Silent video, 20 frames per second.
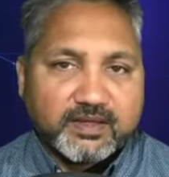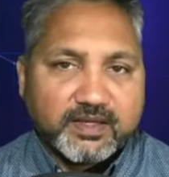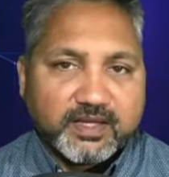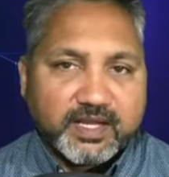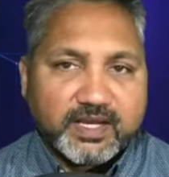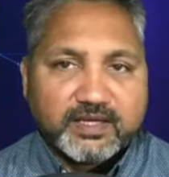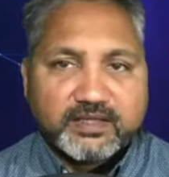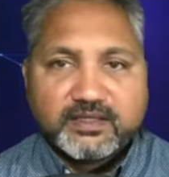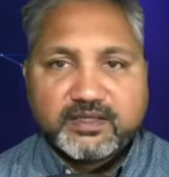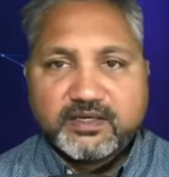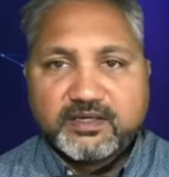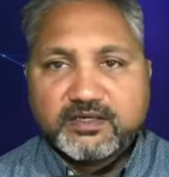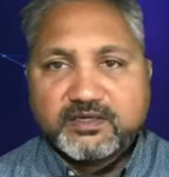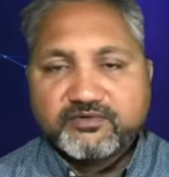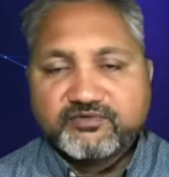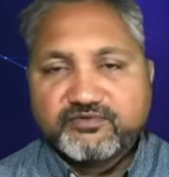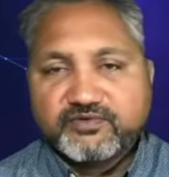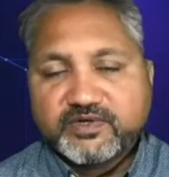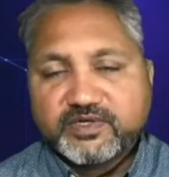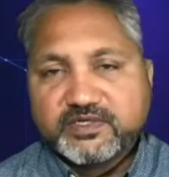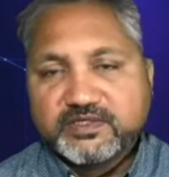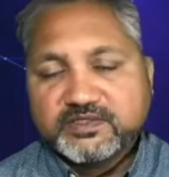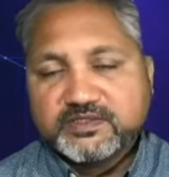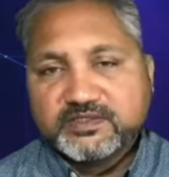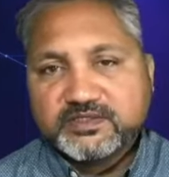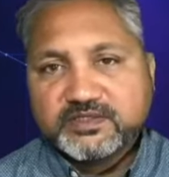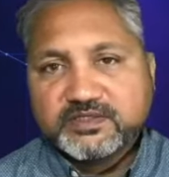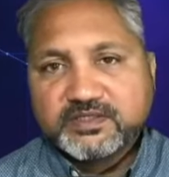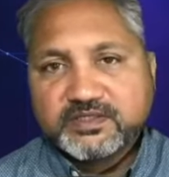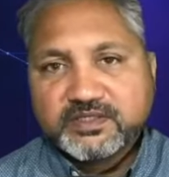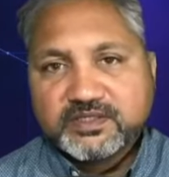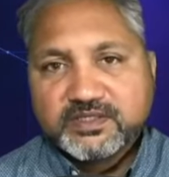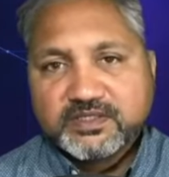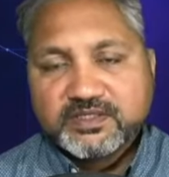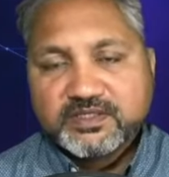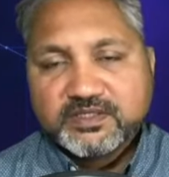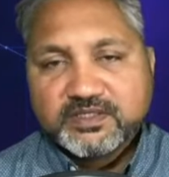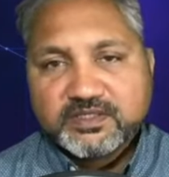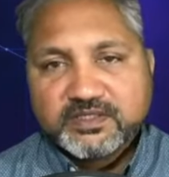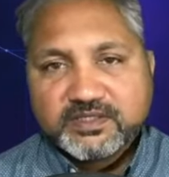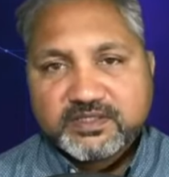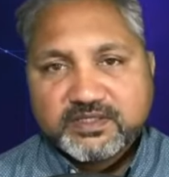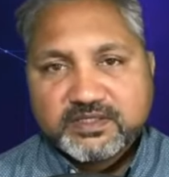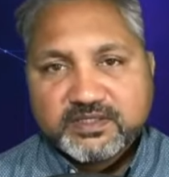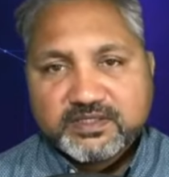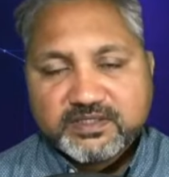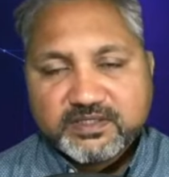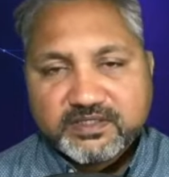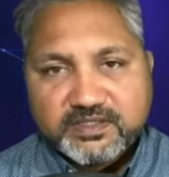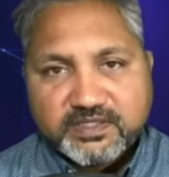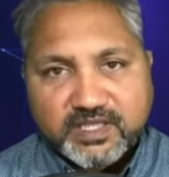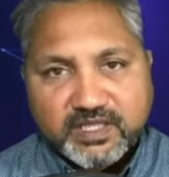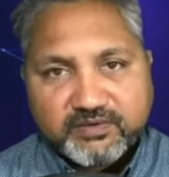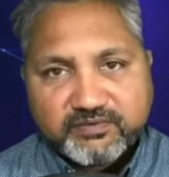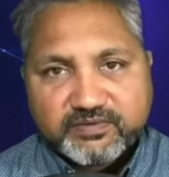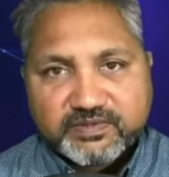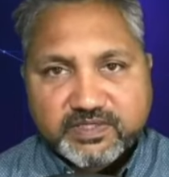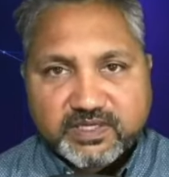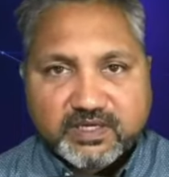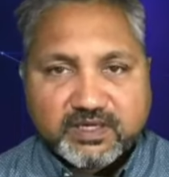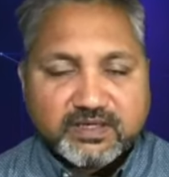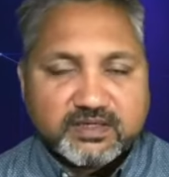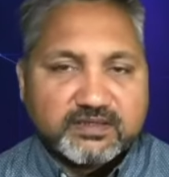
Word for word: and there are different devata